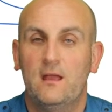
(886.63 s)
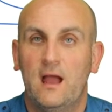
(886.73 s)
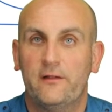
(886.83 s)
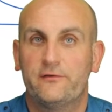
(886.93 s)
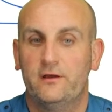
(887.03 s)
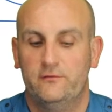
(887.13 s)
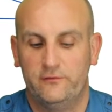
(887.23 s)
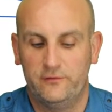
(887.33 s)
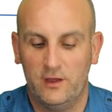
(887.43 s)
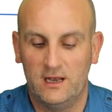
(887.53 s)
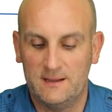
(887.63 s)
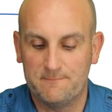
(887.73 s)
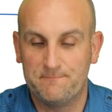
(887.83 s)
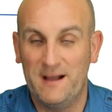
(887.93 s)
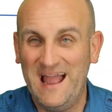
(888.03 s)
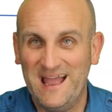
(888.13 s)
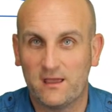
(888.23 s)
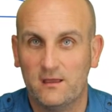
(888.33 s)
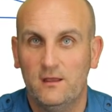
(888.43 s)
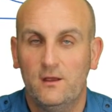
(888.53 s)
And so to turn it
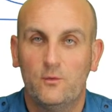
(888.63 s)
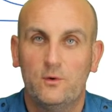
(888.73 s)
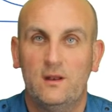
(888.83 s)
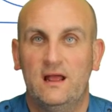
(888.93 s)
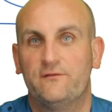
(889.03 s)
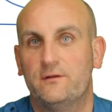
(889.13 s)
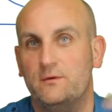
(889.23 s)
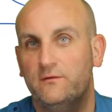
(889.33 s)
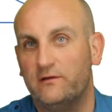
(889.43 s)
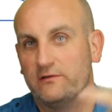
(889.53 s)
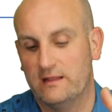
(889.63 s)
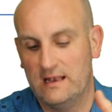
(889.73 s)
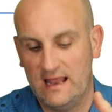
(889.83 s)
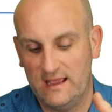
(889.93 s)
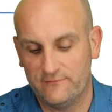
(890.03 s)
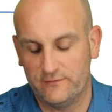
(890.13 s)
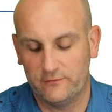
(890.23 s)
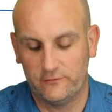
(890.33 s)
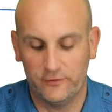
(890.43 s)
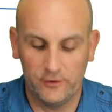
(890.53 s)
back, we would have to move it to the
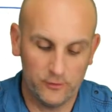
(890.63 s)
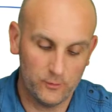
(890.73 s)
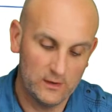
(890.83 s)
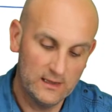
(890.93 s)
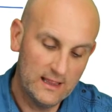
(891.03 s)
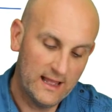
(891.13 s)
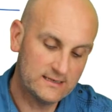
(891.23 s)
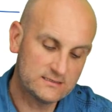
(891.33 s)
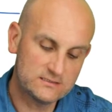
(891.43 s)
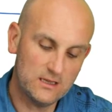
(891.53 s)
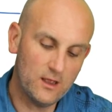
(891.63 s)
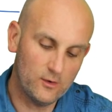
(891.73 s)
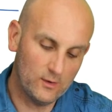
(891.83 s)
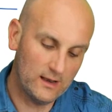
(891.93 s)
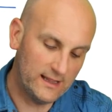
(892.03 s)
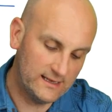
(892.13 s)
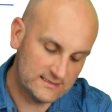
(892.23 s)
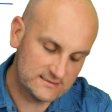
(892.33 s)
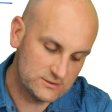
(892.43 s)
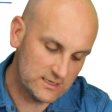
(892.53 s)
left too. And so,
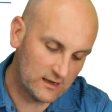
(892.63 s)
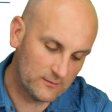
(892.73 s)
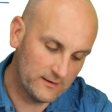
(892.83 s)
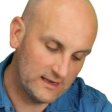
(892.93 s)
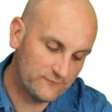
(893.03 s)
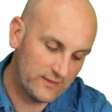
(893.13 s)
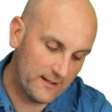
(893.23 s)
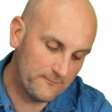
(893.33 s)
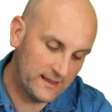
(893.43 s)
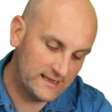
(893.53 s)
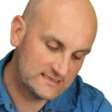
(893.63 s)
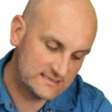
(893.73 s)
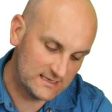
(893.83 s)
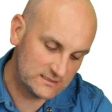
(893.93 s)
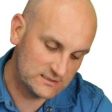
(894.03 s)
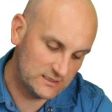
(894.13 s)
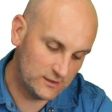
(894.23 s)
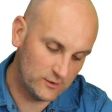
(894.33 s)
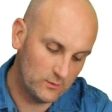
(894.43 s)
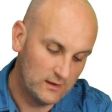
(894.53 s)
ladies and gentlemen, if that made sense to
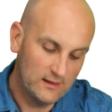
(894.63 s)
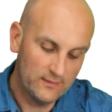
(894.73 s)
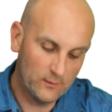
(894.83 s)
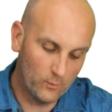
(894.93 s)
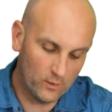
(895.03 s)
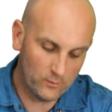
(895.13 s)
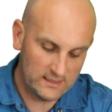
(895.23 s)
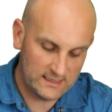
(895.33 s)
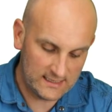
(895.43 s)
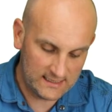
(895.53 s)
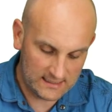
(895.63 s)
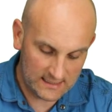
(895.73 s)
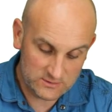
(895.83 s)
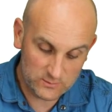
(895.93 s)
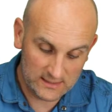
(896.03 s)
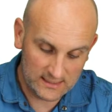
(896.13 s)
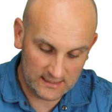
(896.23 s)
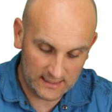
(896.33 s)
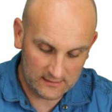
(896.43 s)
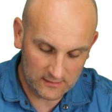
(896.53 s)
you, then what we need is we need
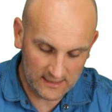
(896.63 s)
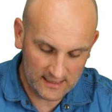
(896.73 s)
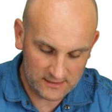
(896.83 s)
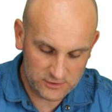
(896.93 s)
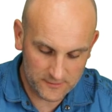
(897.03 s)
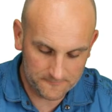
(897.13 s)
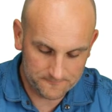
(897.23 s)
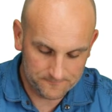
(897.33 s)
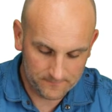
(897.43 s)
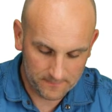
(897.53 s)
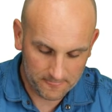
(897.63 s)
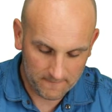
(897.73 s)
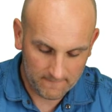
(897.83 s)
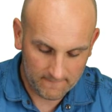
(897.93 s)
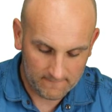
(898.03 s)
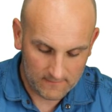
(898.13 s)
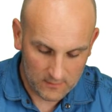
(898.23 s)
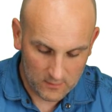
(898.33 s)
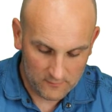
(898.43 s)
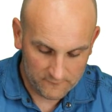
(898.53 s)
a dilation
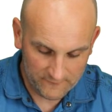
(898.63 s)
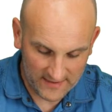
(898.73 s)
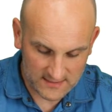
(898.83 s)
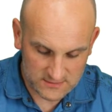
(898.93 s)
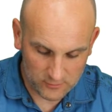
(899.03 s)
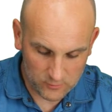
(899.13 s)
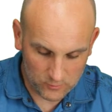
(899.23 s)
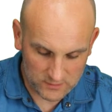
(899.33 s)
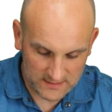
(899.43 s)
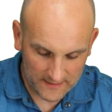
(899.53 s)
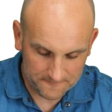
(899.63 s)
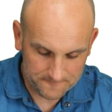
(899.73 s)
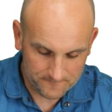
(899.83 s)
factor a quarter